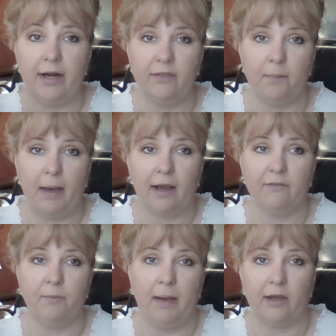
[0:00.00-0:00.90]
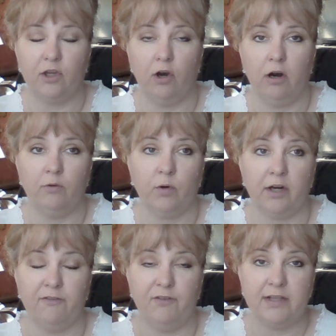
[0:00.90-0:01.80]
in the back of the backyard, we're
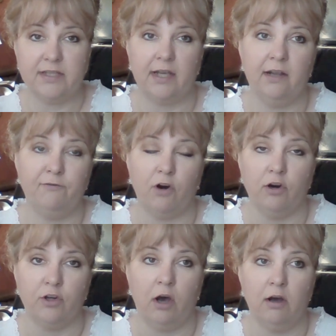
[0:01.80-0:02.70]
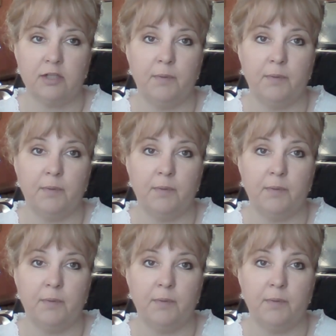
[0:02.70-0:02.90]
going to fence that in for our dogs.